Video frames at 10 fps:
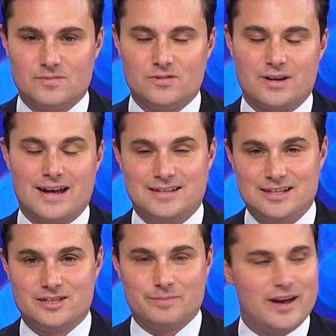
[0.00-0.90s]
not
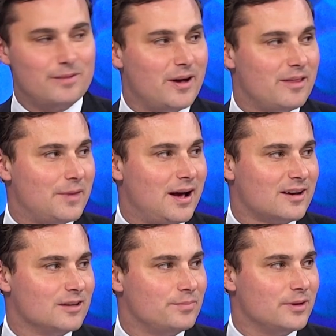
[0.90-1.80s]
anticipated by the
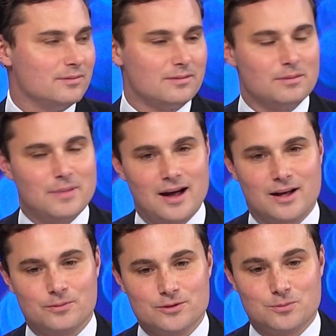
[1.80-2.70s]
market, but the
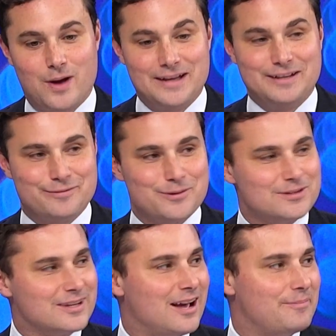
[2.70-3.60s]
market was waiting for it
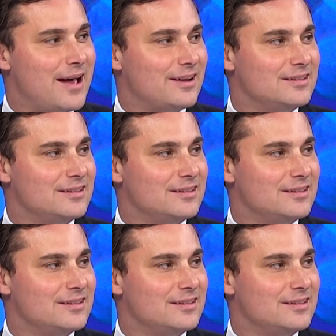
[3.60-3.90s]
to come out.